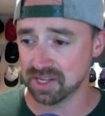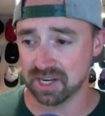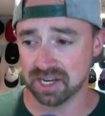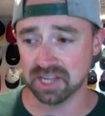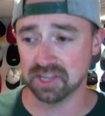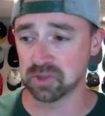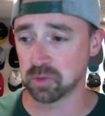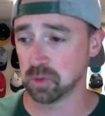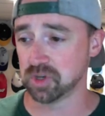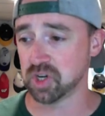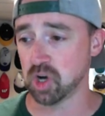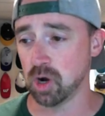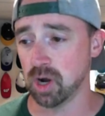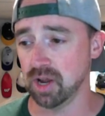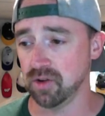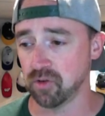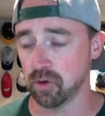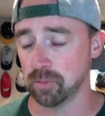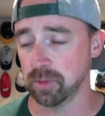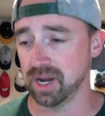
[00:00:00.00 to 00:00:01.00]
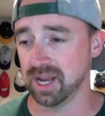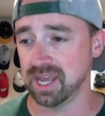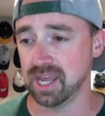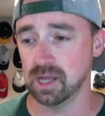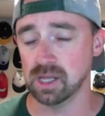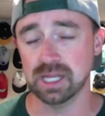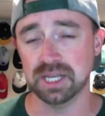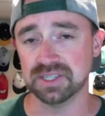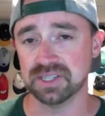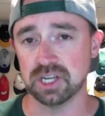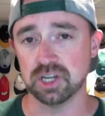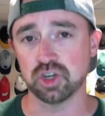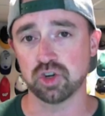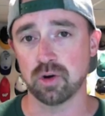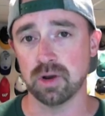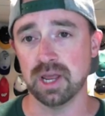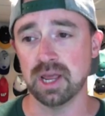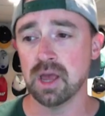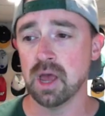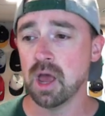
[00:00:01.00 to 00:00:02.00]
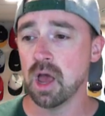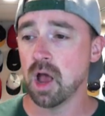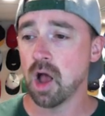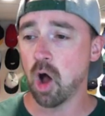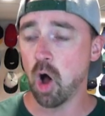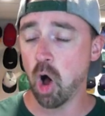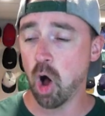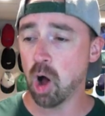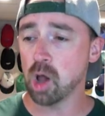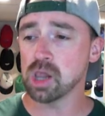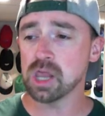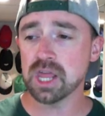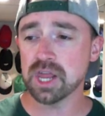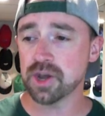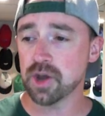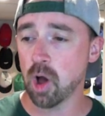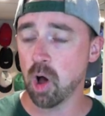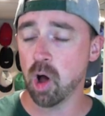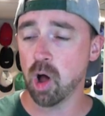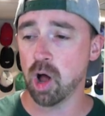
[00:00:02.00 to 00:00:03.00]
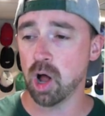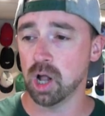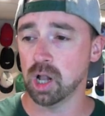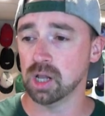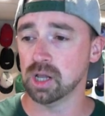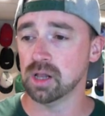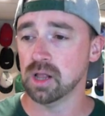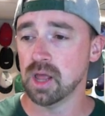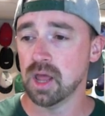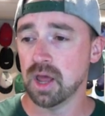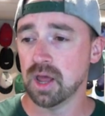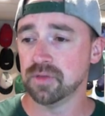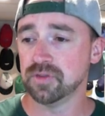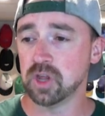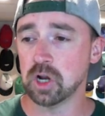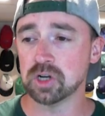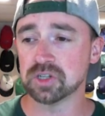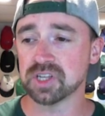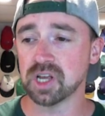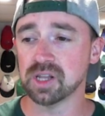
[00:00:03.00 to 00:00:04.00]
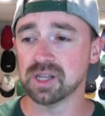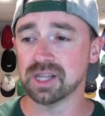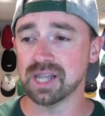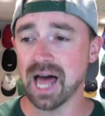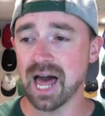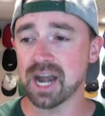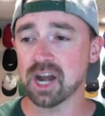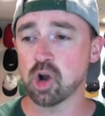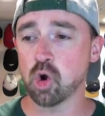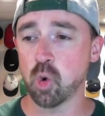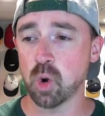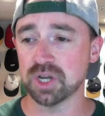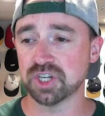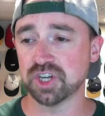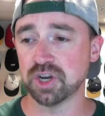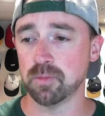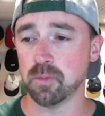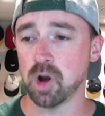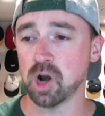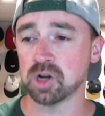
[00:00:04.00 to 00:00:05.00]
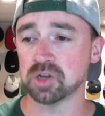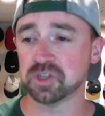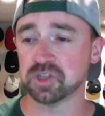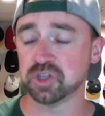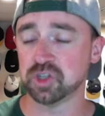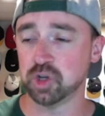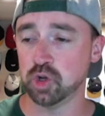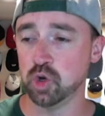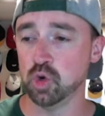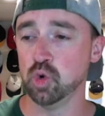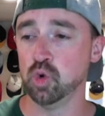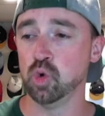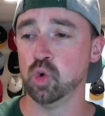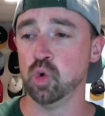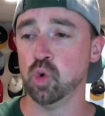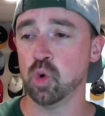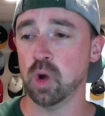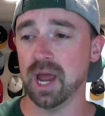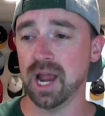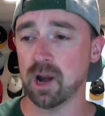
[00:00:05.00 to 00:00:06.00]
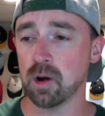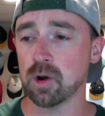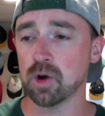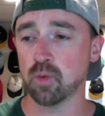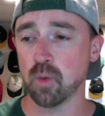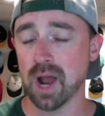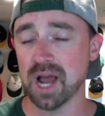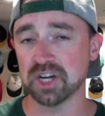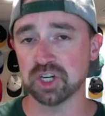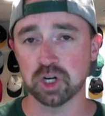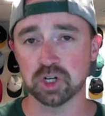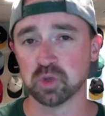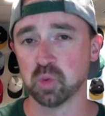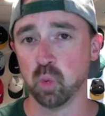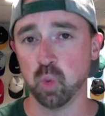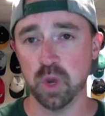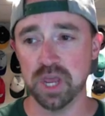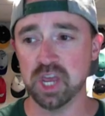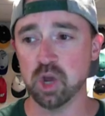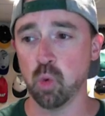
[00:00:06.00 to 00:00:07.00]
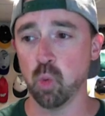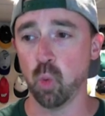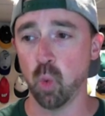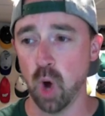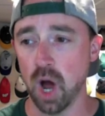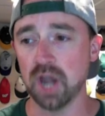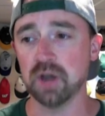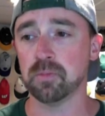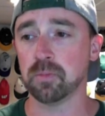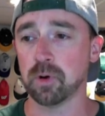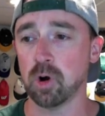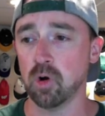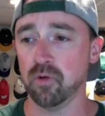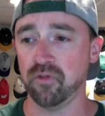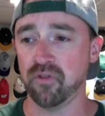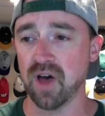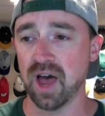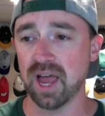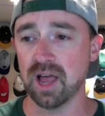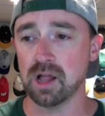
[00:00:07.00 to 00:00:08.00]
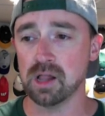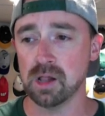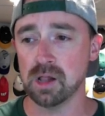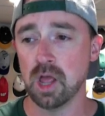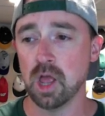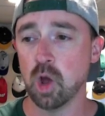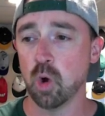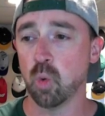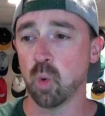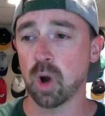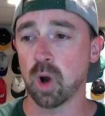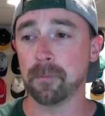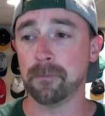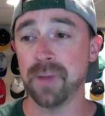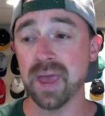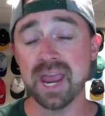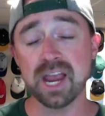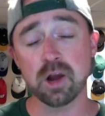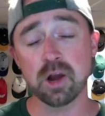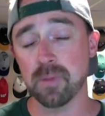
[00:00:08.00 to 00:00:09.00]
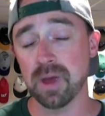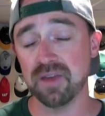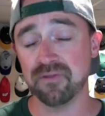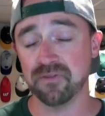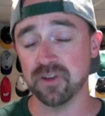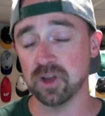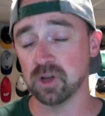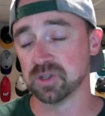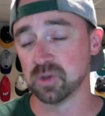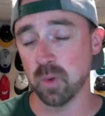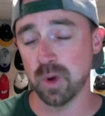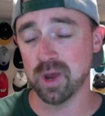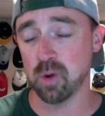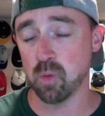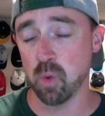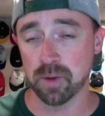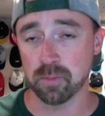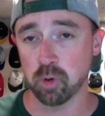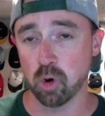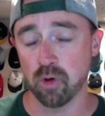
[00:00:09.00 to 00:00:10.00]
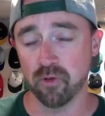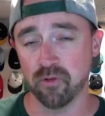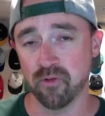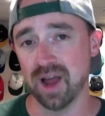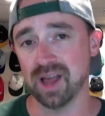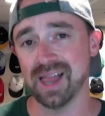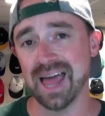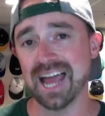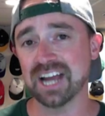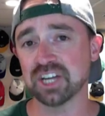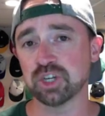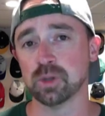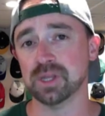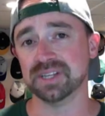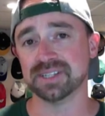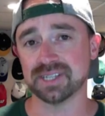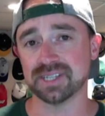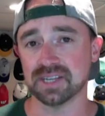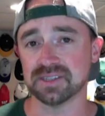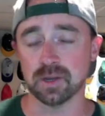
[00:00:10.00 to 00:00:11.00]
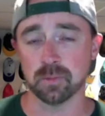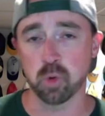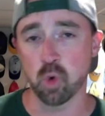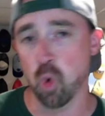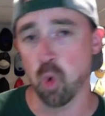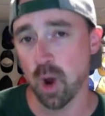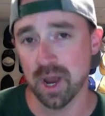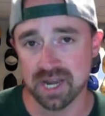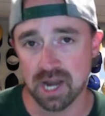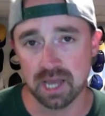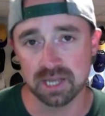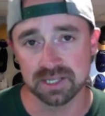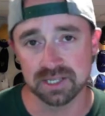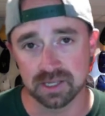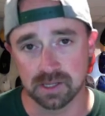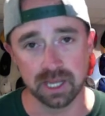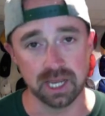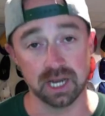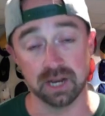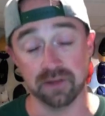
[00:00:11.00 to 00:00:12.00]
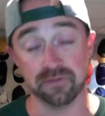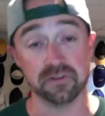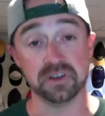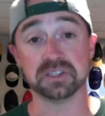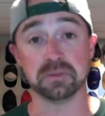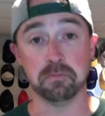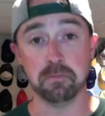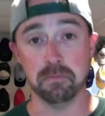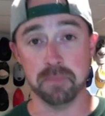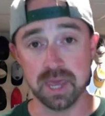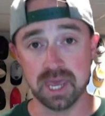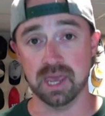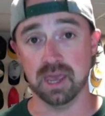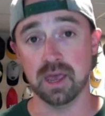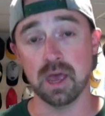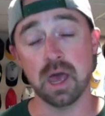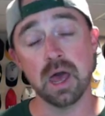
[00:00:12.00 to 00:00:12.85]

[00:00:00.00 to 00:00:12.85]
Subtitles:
He's returning from an Achilles injury. All in all, there's a lot of question marks to Aaron Rodgers' week 1 profile, where Baker Mayfield's week 1 profile actually sets up quite nicely. And if it's me,